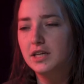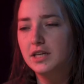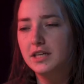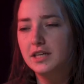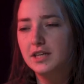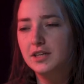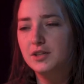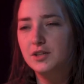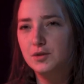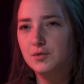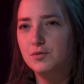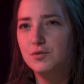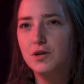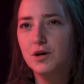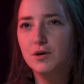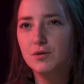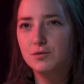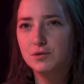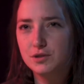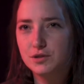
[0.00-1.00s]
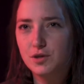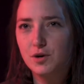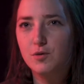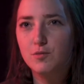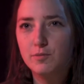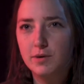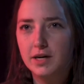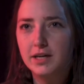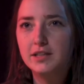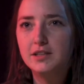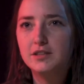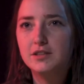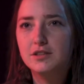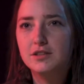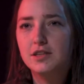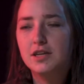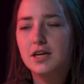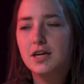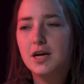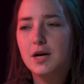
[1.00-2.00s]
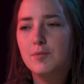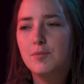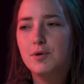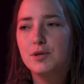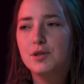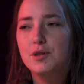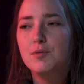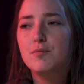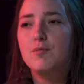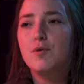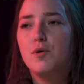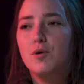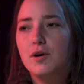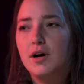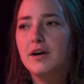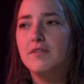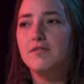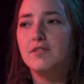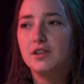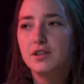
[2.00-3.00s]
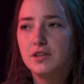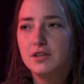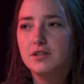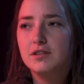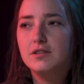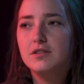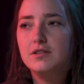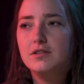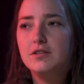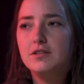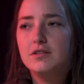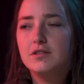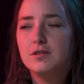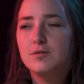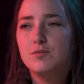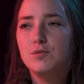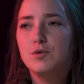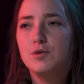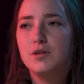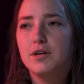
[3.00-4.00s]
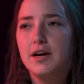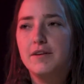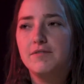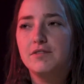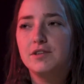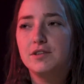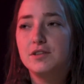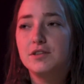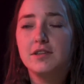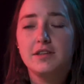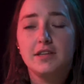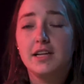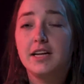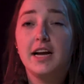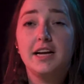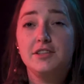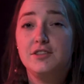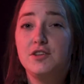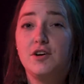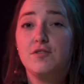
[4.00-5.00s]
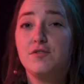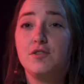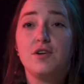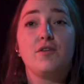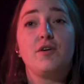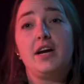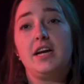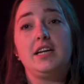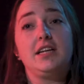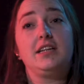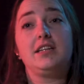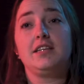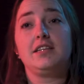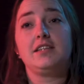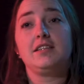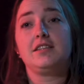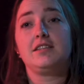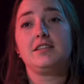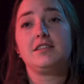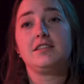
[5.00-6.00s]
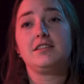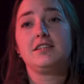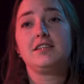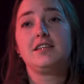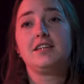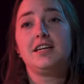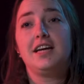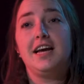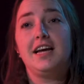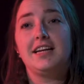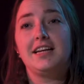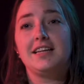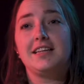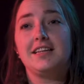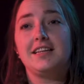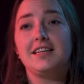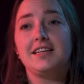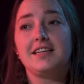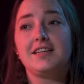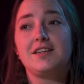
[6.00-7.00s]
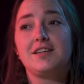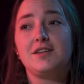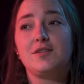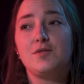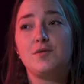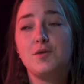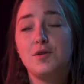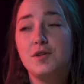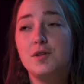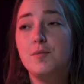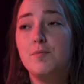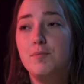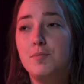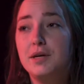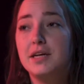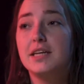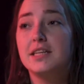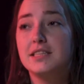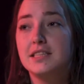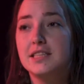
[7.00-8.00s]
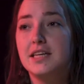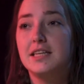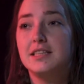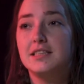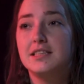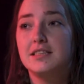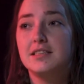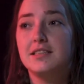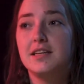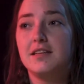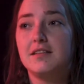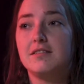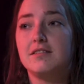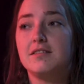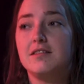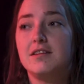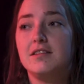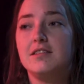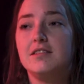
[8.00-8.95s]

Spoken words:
thinking you know so much, but the more I've learned that I don't know any. And I think one of the biggest lessons I learned on